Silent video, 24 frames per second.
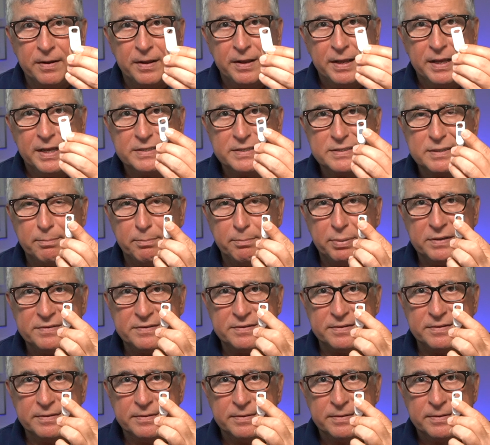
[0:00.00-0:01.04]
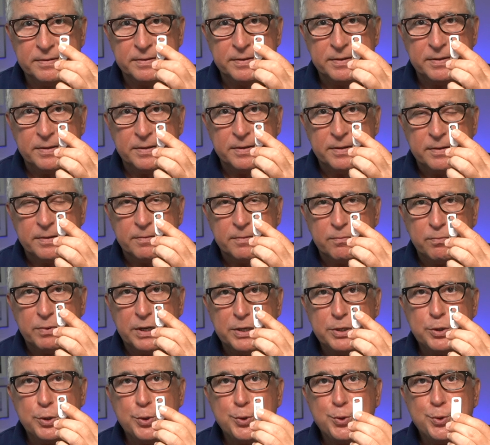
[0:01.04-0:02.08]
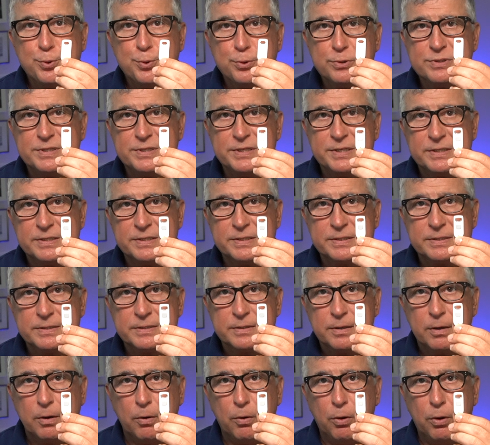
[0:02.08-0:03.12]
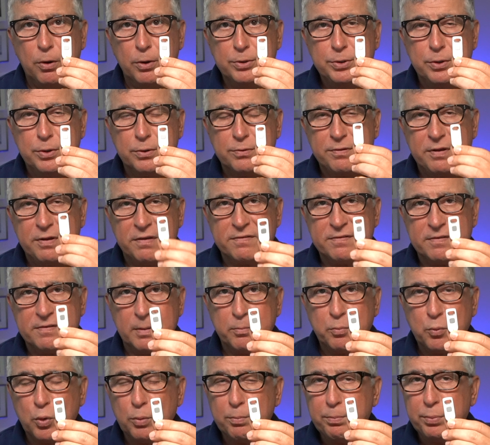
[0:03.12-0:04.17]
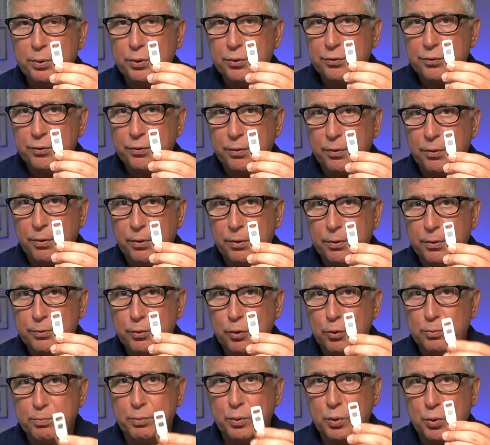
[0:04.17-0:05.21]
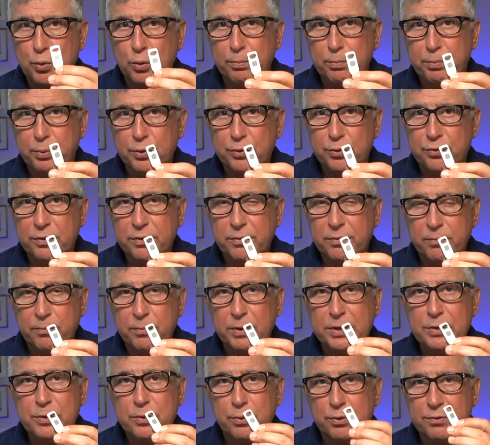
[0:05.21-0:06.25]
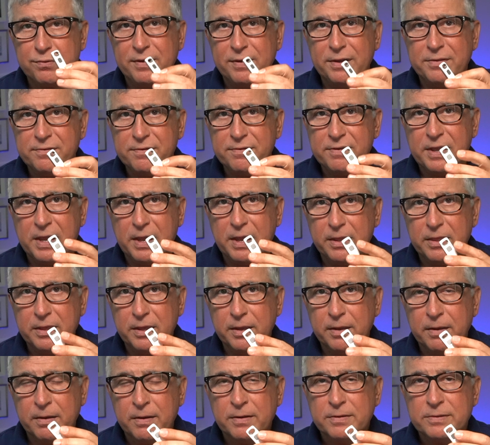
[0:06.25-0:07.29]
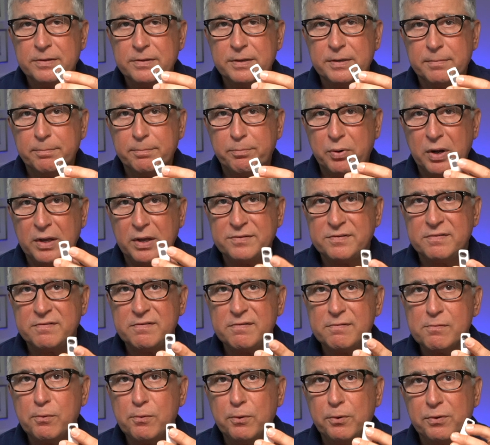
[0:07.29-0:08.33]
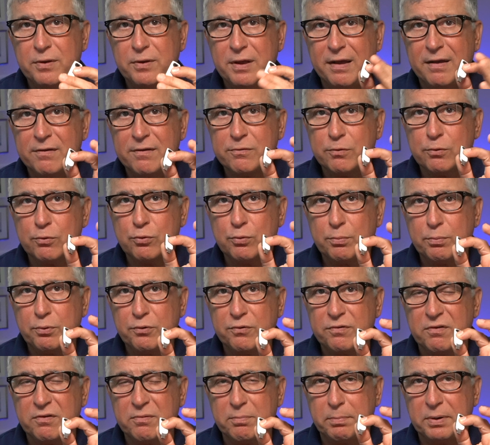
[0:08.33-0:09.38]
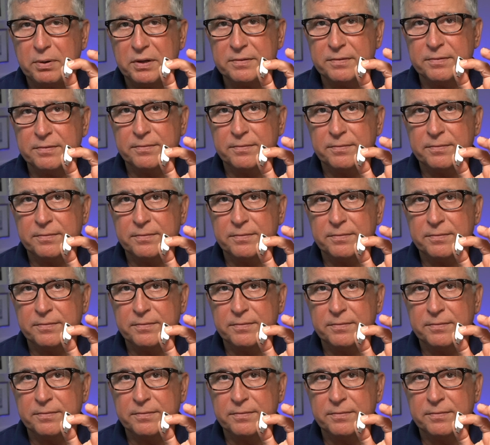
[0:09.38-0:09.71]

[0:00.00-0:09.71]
has a button. When you use this on your desktop computer or notebook computer, when you're authenticating, the process is going to ask you to push this button.